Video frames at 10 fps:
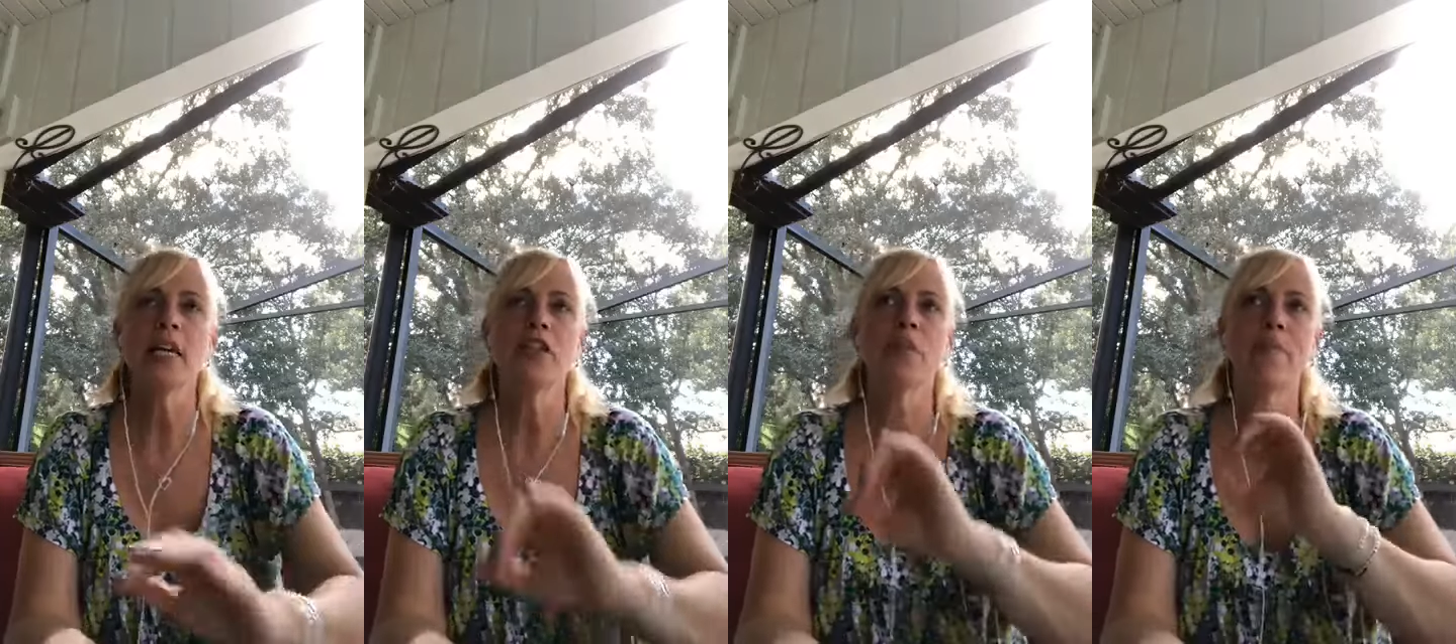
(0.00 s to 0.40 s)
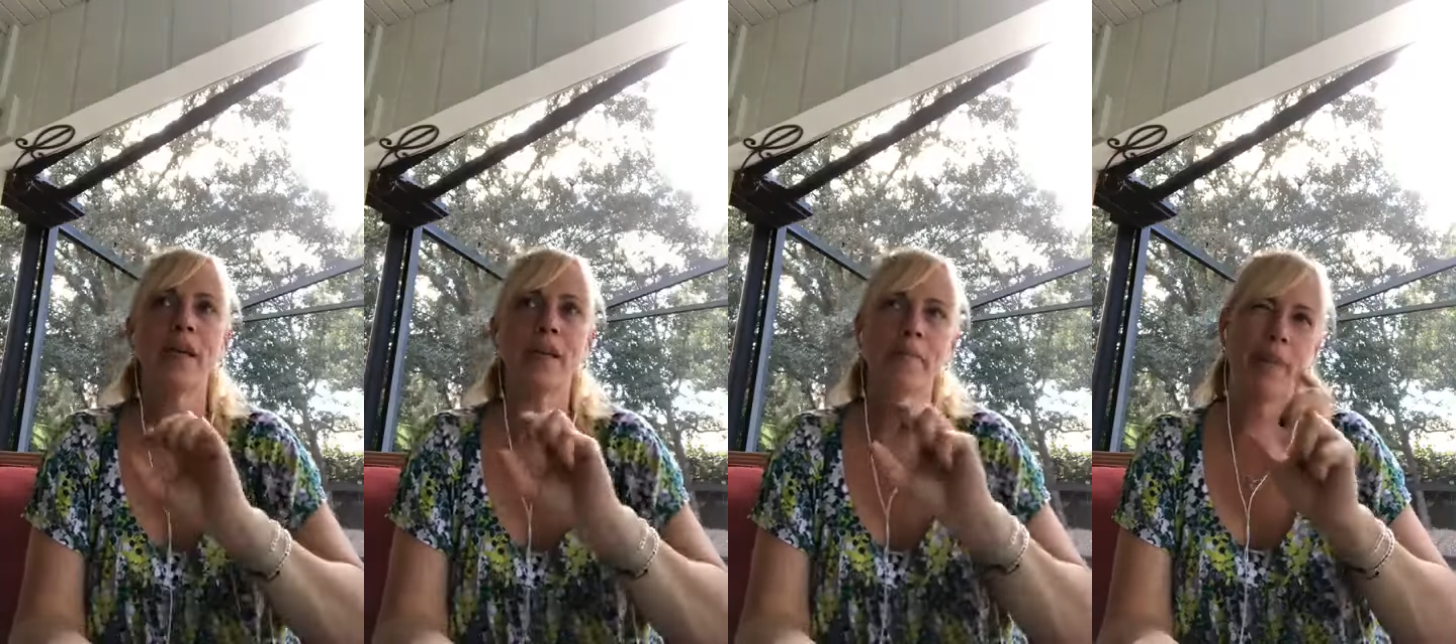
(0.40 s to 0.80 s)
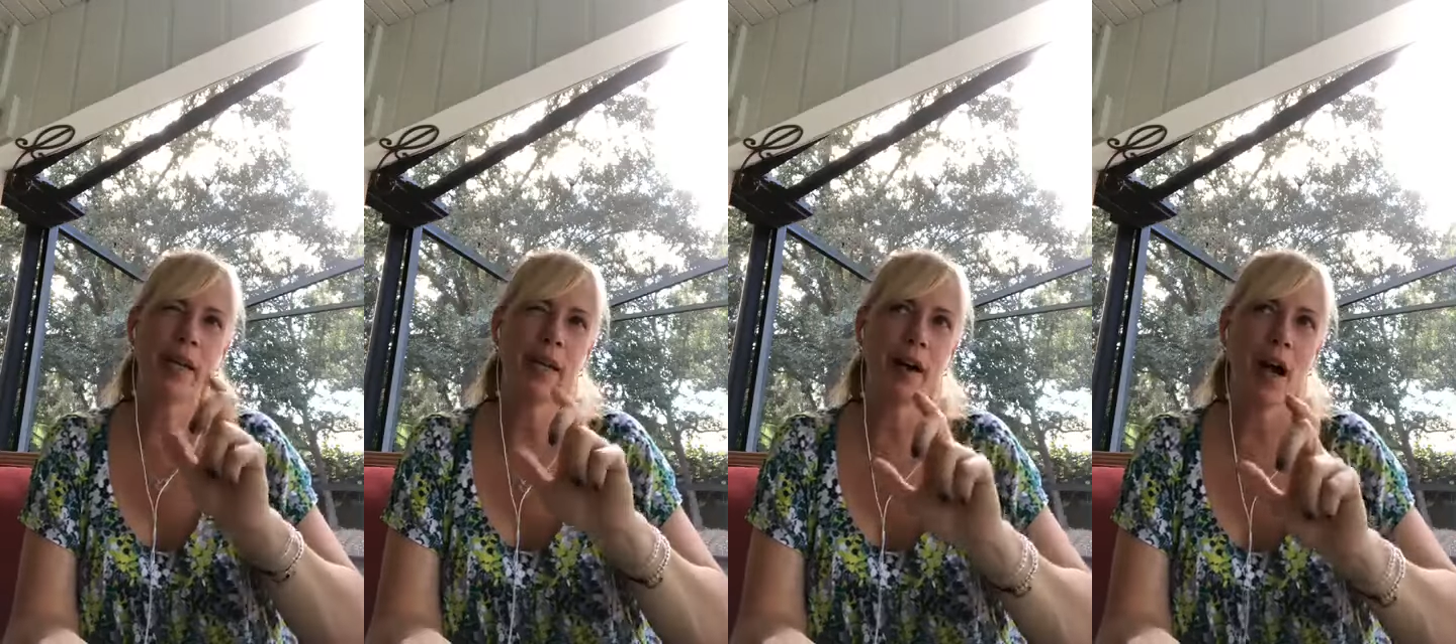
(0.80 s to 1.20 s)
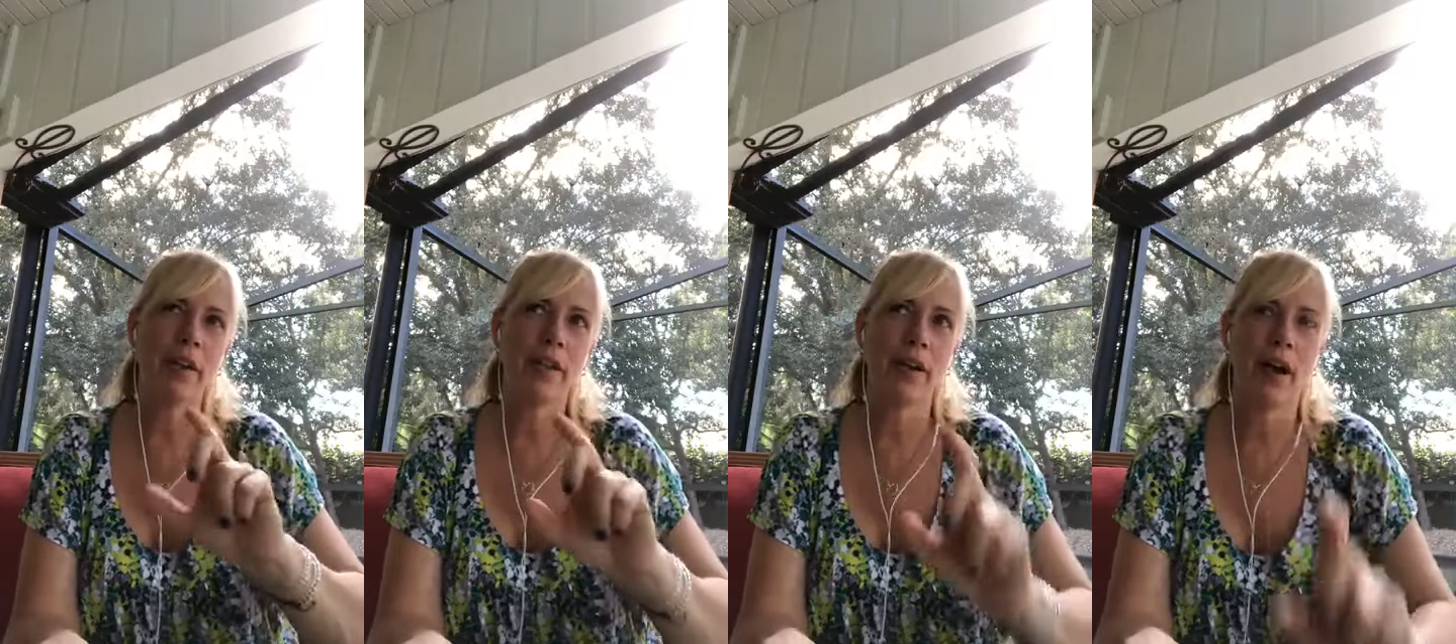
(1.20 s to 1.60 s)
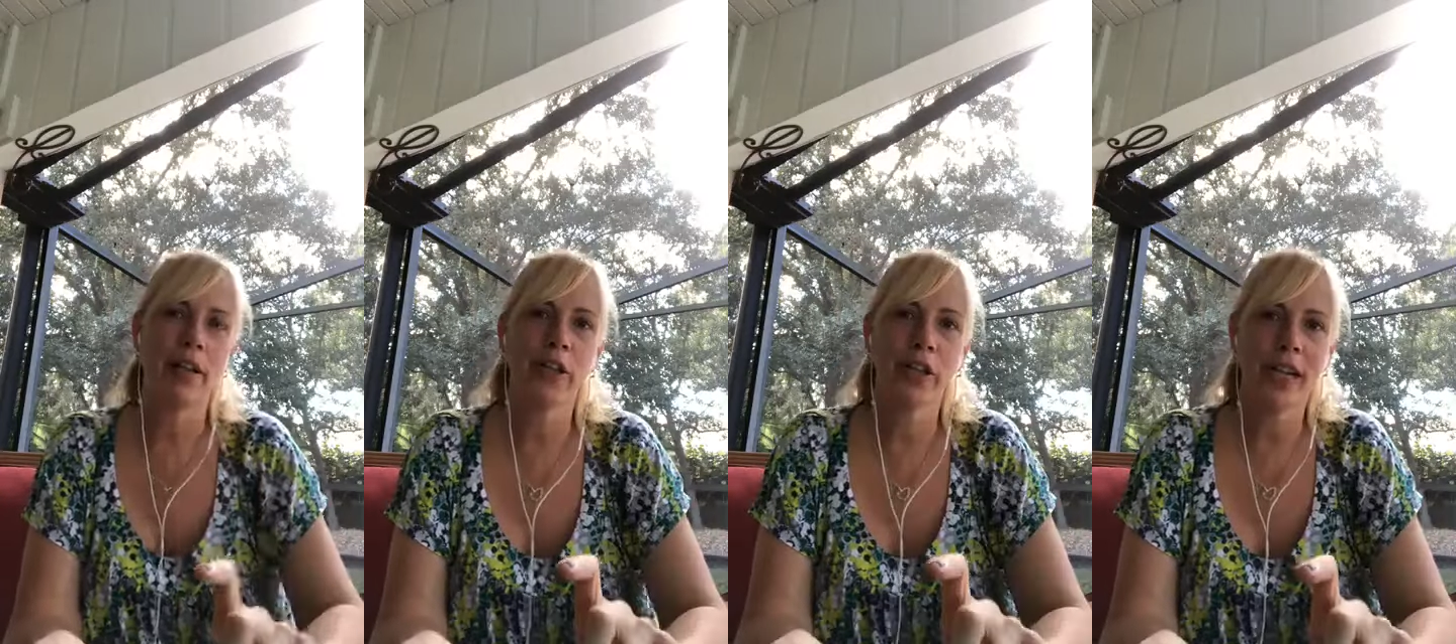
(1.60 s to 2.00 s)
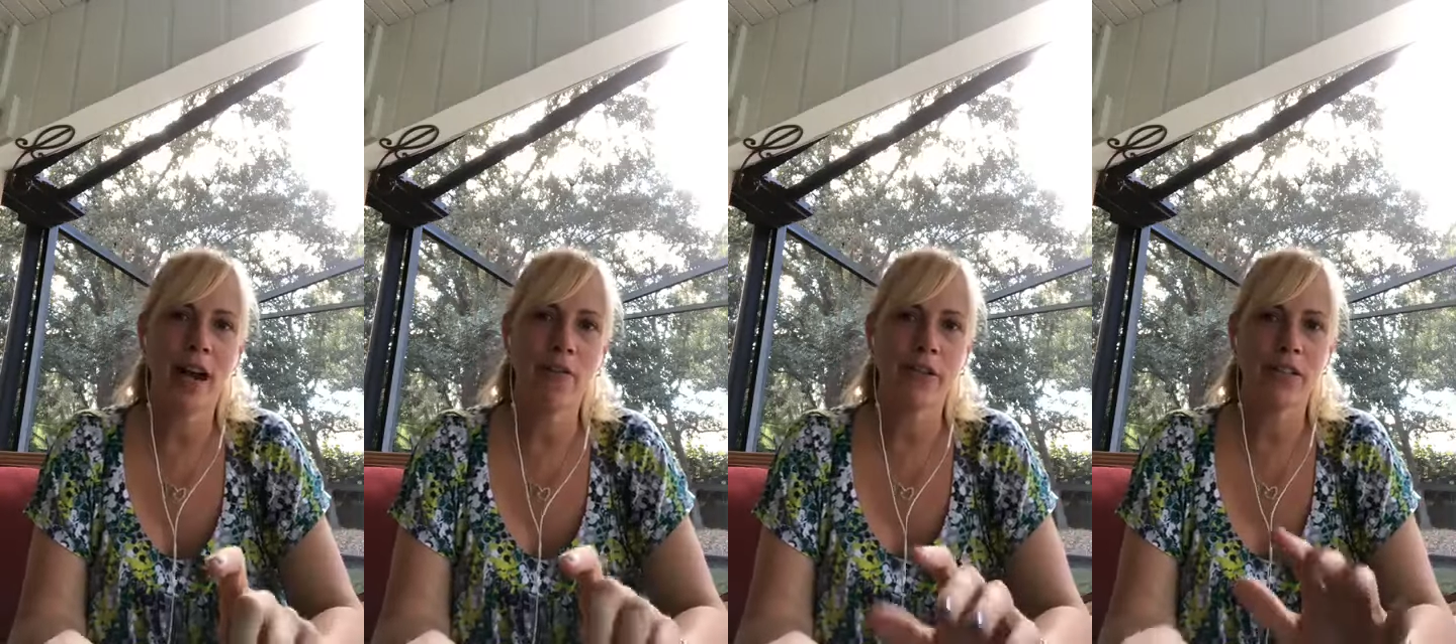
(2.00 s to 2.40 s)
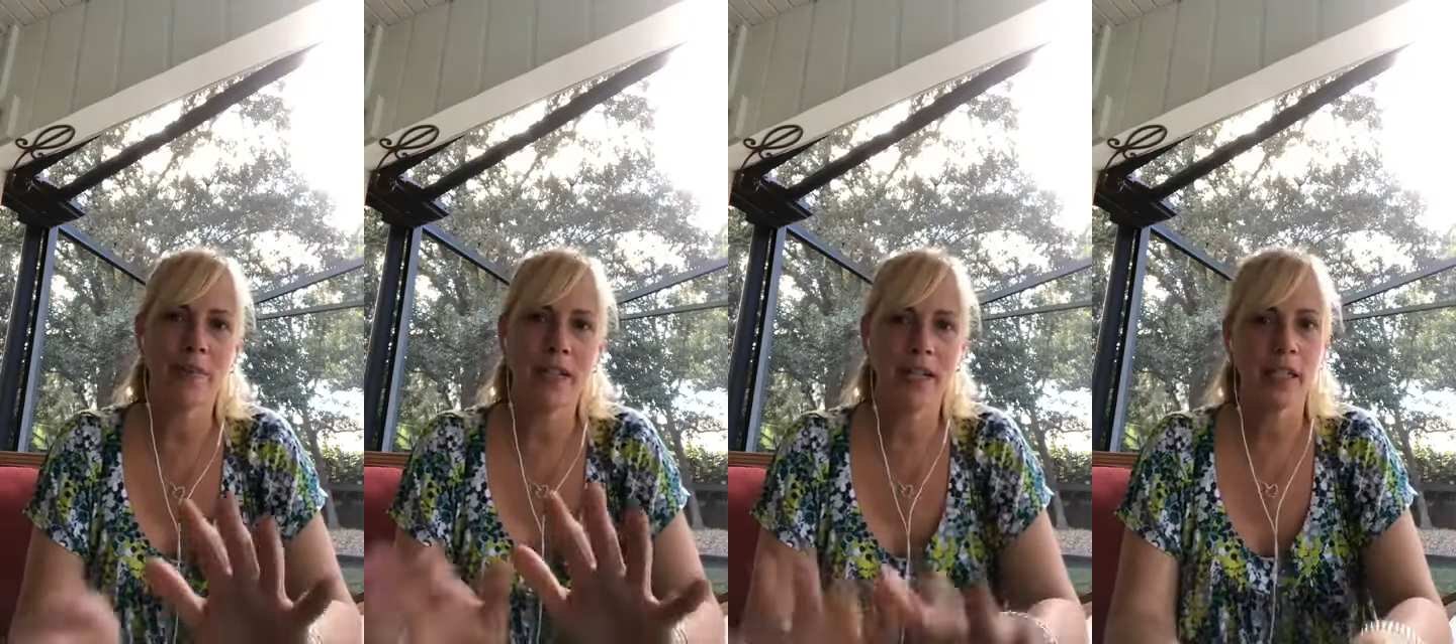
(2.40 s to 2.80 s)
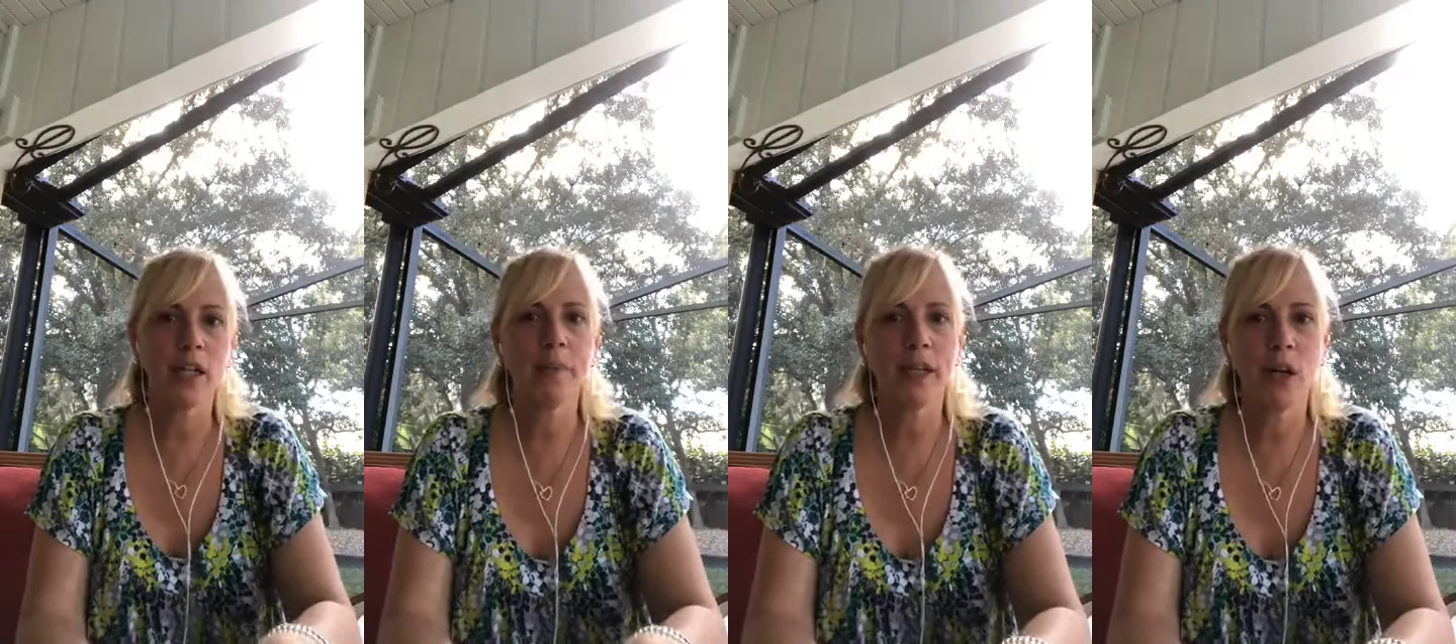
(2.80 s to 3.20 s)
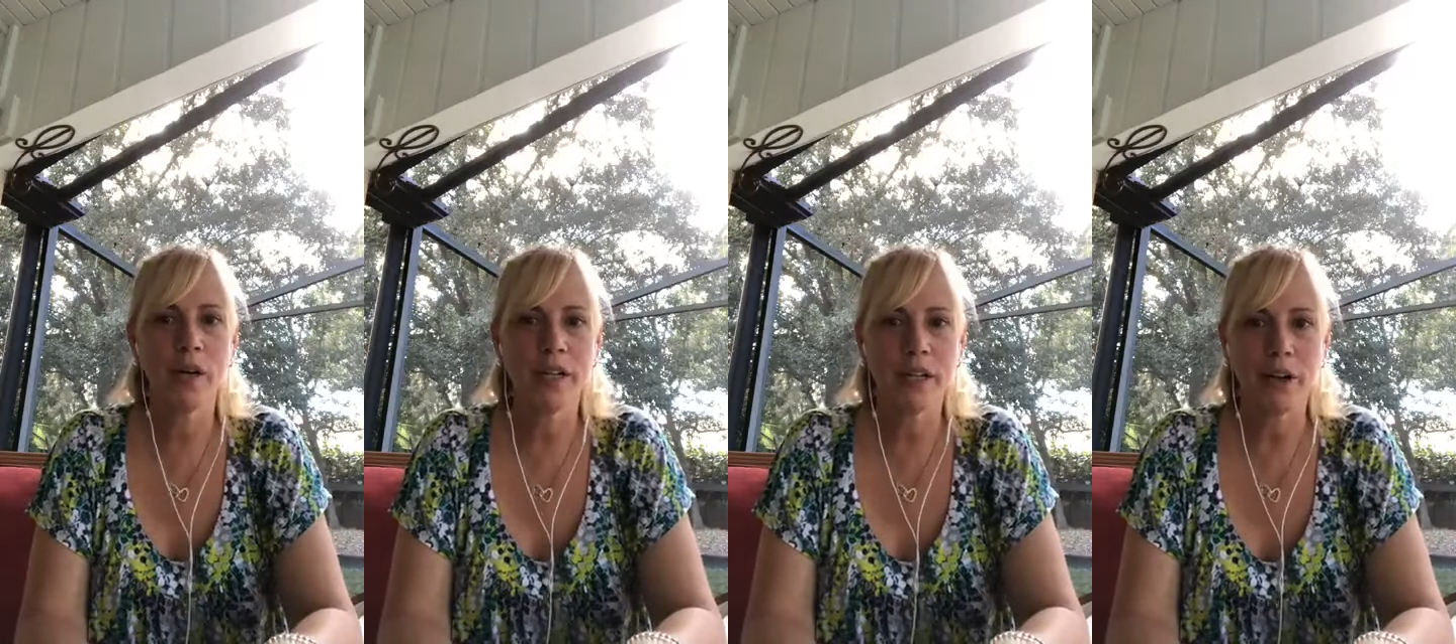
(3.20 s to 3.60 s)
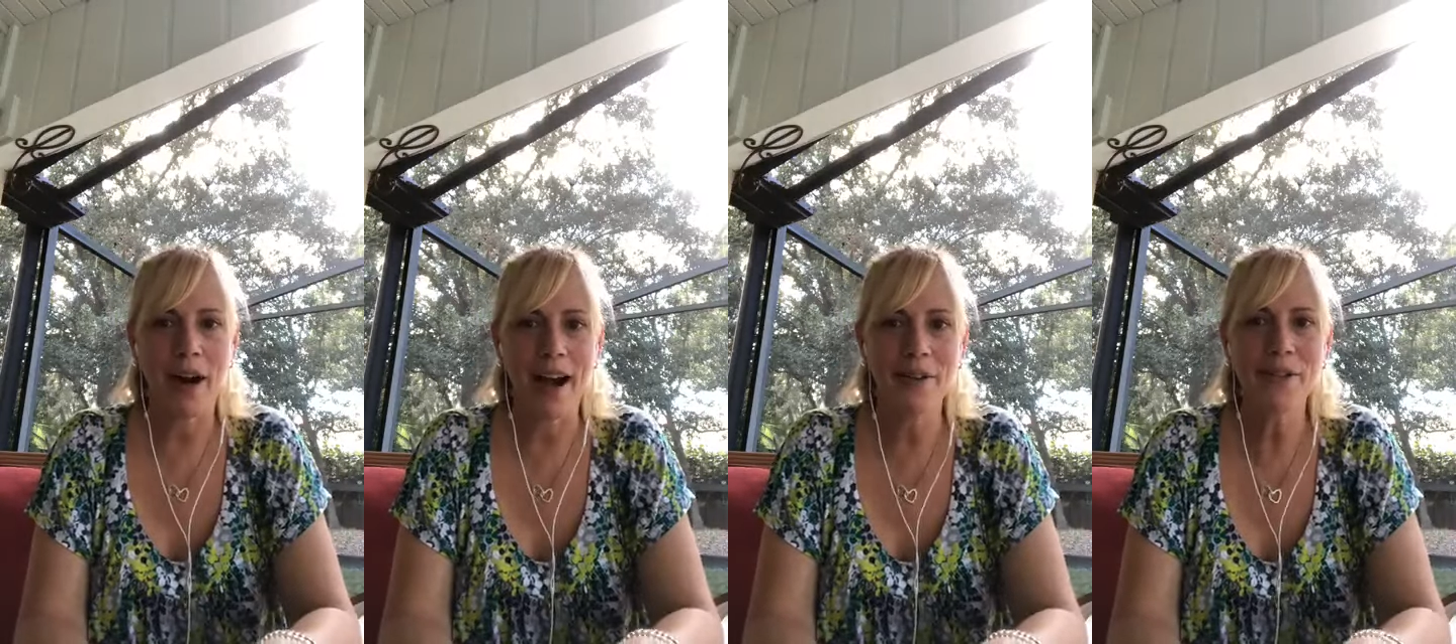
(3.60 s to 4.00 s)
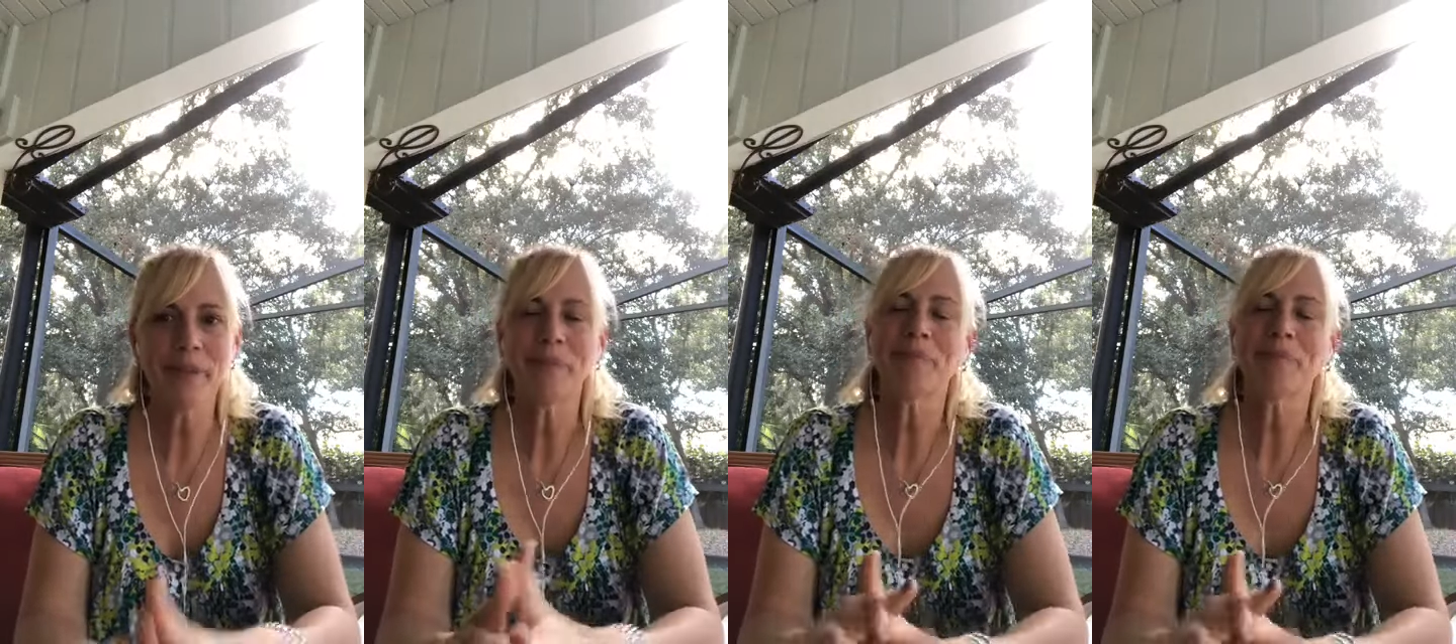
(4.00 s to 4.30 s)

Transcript: So be on the lookout for something that's a little bit lower to the ground.